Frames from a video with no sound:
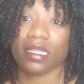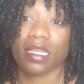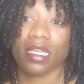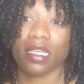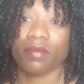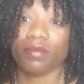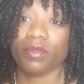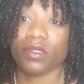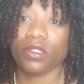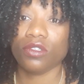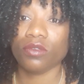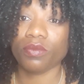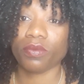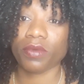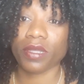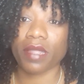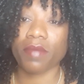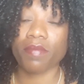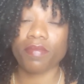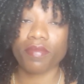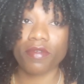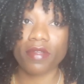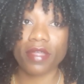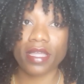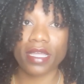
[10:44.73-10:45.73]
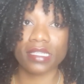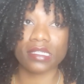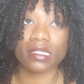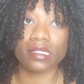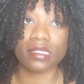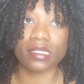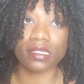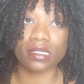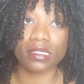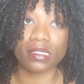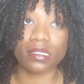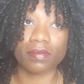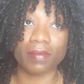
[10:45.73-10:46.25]
I am super impressed.
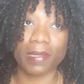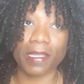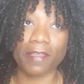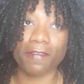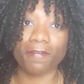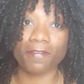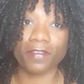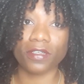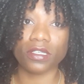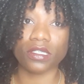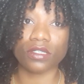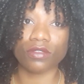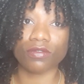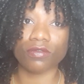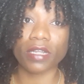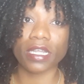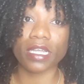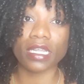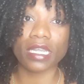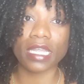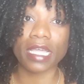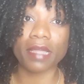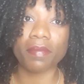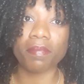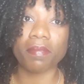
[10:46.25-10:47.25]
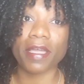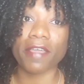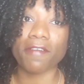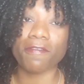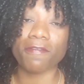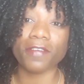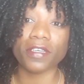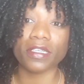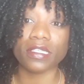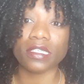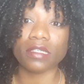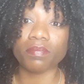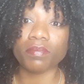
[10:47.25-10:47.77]
This is my first ring light, my
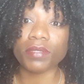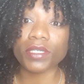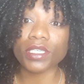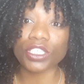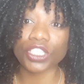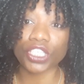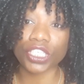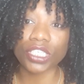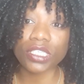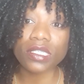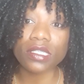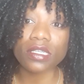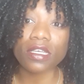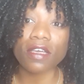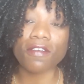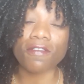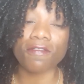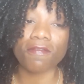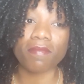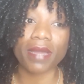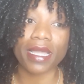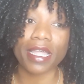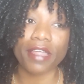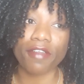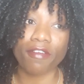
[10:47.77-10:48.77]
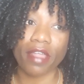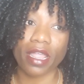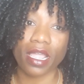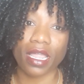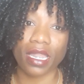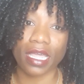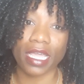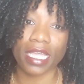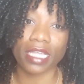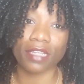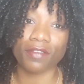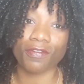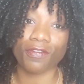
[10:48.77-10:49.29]
first purchase of my ring
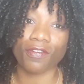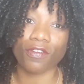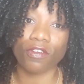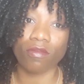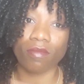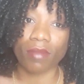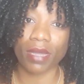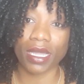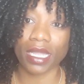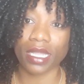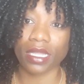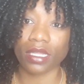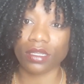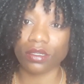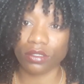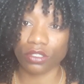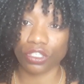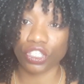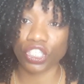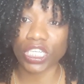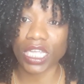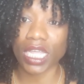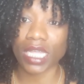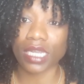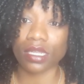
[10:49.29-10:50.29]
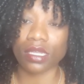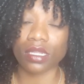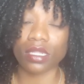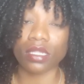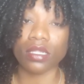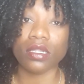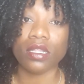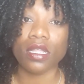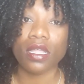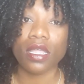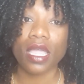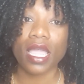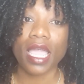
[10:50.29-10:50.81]
light for my
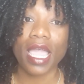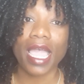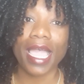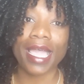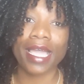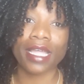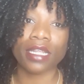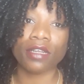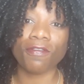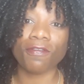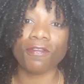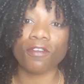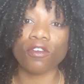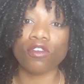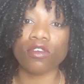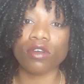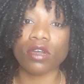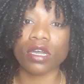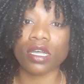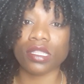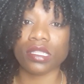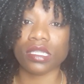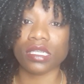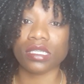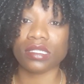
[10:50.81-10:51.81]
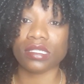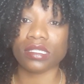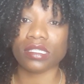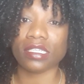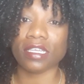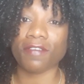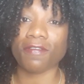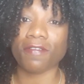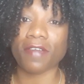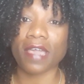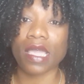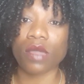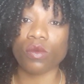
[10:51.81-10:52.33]
channel and for other
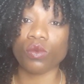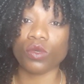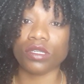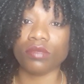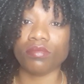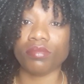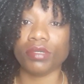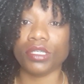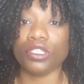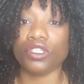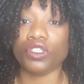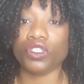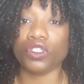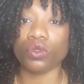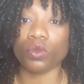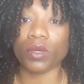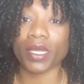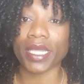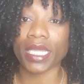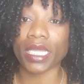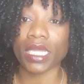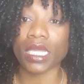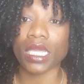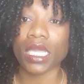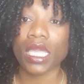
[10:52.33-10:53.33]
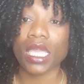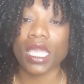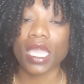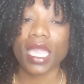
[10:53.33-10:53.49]
stuff I would be doing.